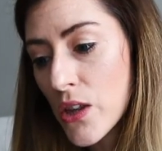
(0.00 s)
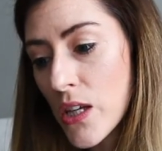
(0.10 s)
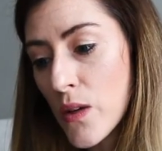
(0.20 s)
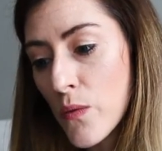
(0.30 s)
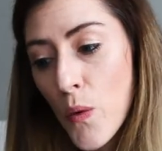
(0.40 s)

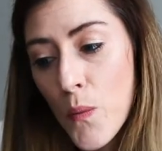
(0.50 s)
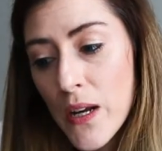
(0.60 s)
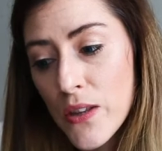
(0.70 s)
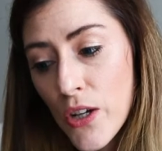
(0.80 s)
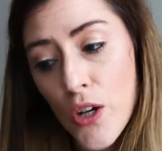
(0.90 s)
the
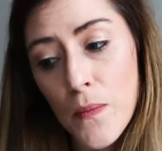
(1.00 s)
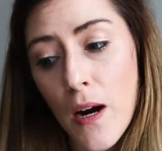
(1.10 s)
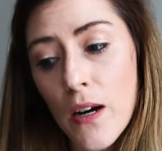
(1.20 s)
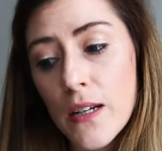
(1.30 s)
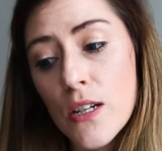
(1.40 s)
ropeway in the herb
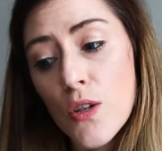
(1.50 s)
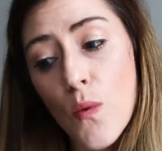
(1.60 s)
garden